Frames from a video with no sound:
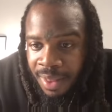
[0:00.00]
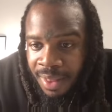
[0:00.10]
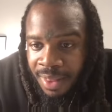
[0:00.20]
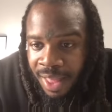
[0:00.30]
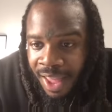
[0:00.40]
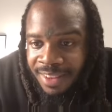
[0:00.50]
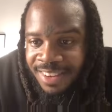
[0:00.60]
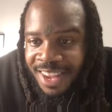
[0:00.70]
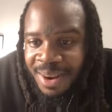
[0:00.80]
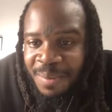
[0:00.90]
The
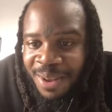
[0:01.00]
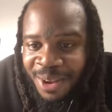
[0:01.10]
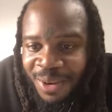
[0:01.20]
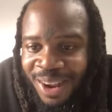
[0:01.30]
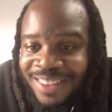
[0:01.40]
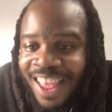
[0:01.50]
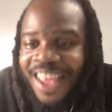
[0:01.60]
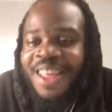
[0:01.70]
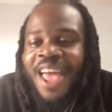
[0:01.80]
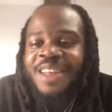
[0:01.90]
1,800 milligrams.
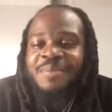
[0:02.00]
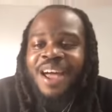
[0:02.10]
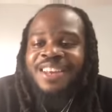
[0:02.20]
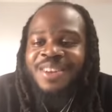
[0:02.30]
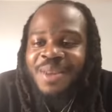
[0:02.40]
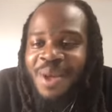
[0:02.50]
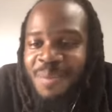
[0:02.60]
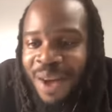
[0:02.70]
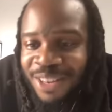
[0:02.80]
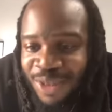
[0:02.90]
Hey,
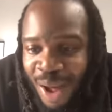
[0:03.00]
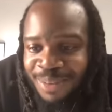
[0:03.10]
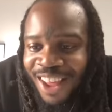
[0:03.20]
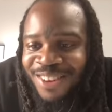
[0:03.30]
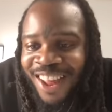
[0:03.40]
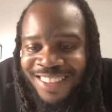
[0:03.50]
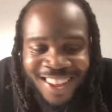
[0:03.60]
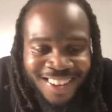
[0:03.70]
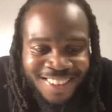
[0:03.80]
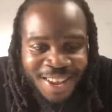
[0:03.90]
Mike Trops, how you like the
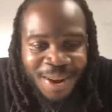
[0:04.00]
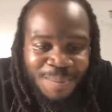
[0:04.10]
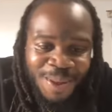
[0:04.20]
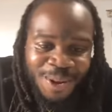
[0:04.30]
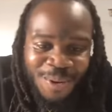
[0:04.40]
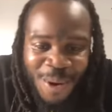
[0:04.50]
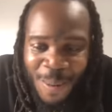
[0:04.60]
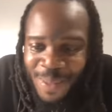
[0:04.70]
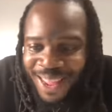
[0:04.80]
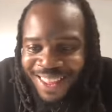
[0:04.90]
1,800 milligram,
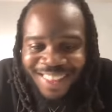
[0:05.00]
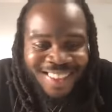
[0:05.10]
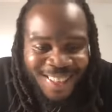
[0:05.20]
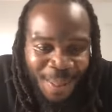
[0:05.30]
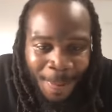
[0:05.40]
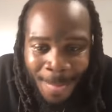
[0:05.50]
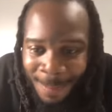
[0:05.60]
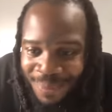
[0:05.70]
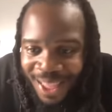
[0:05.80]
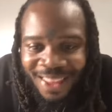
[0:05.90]
man?
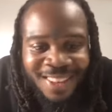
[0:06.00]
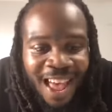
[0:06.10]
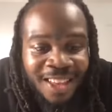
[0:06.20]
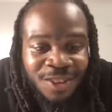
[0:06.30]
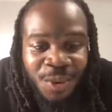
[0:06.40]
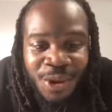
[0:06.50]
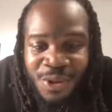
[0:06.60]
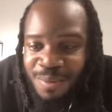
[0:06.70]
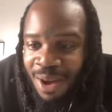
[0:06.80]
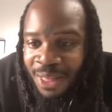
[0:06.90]
How's treating you,
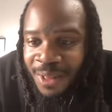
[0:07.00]
brother?